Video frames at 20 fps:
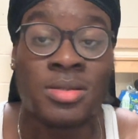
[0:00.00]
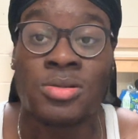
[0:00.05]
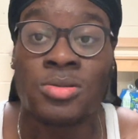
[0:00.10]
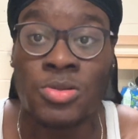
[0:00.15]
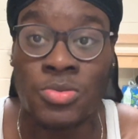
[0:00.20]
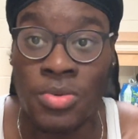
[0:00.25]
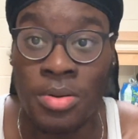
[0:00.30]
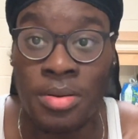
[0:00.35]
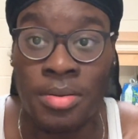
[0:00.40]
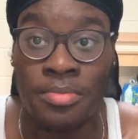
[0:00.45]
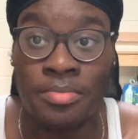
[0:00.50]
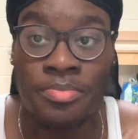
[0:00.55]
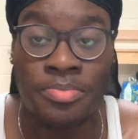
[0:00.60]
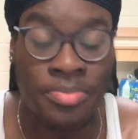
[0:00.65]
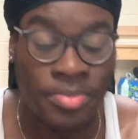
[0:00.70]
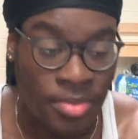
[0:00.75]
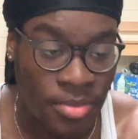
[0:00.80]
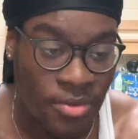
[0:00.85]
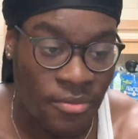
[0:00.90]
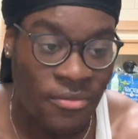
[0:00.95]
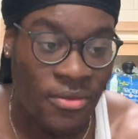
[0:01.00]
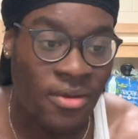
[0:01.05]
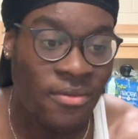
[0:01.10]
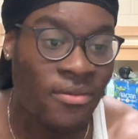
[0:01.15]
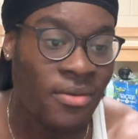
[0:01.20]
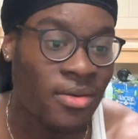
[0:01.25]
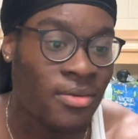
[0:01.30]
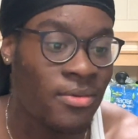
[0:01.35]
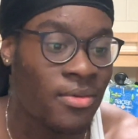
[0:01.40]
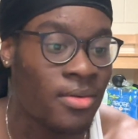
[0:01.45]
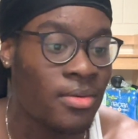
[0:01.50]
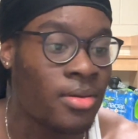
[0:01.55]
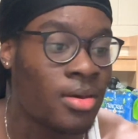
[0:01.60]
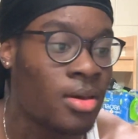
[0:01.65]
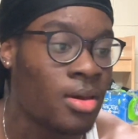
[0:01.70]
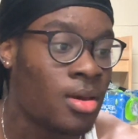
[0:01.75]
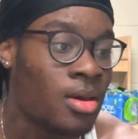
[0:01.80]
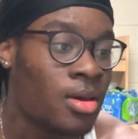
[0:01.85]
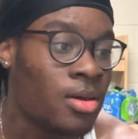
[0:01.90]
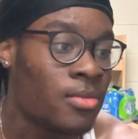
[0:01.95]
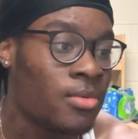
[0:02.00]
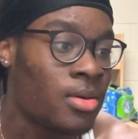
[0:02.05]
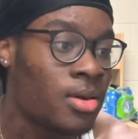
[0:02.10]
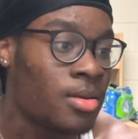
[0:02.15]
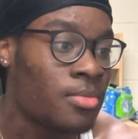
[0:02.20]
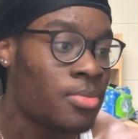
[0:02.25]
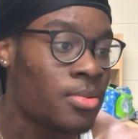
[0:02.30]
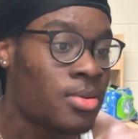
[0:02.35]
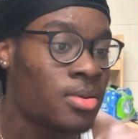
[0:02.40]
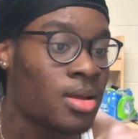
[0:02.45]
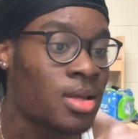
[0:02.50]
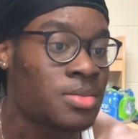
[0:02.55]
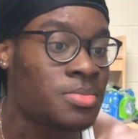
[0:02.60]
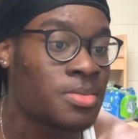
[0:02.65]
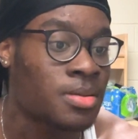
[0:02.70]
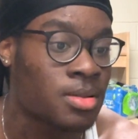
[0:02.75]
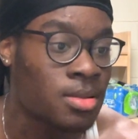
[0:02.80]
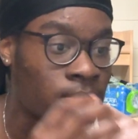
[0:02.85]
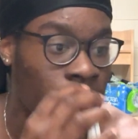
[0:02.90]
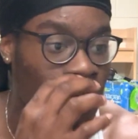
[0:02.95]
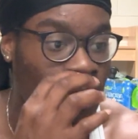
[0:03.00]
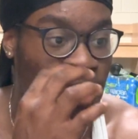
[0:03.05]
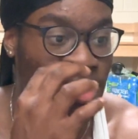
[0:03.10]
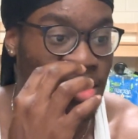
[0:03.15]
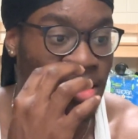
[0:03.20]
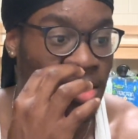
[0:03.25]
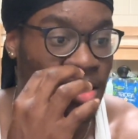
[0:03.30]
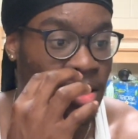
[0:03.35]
towards women. Very, very, very, very important aspect of that.